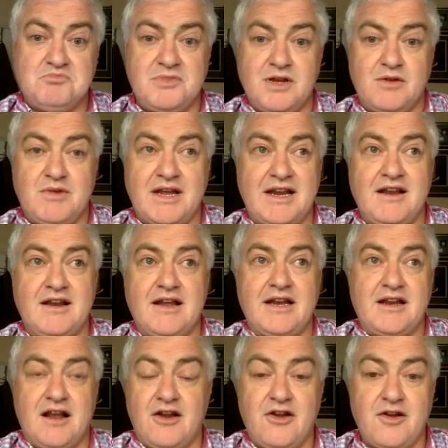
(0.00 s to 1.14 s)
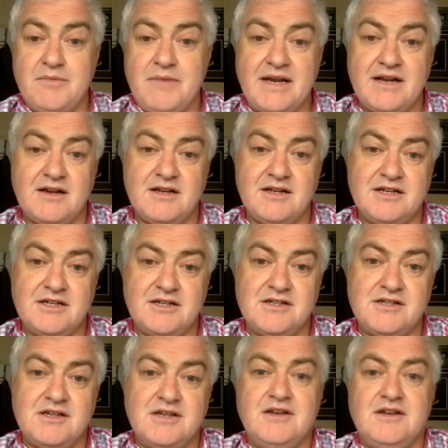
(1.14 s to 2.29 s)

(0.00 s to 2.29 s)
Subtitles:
You know, like a lot of medical conditions.